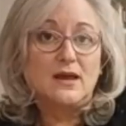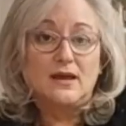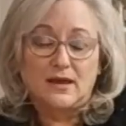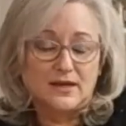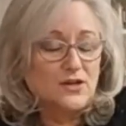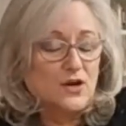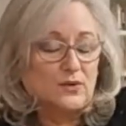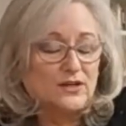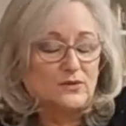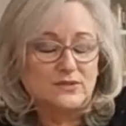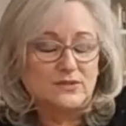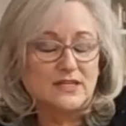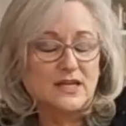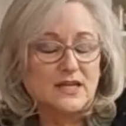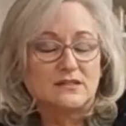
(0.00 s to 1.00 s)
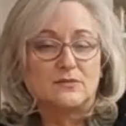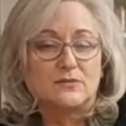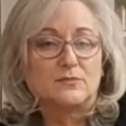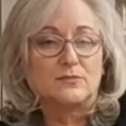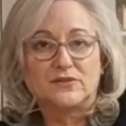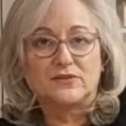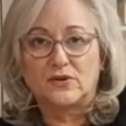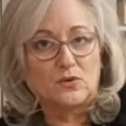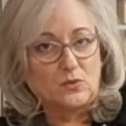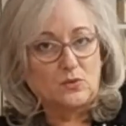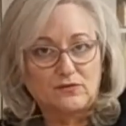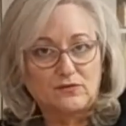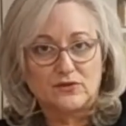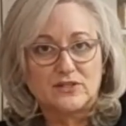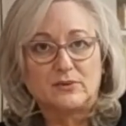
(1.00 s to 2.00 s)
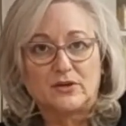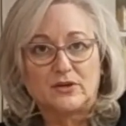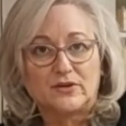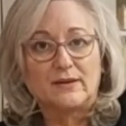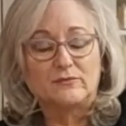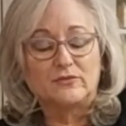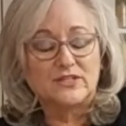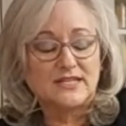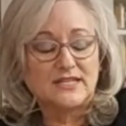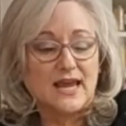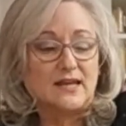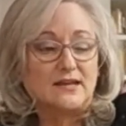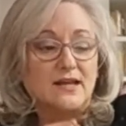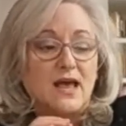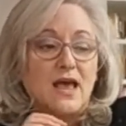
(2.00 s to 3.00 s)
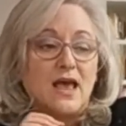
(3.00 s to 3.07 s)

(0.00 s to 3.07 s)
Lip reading: And no, I don't sell Superior or work for Superior, I'm just saying.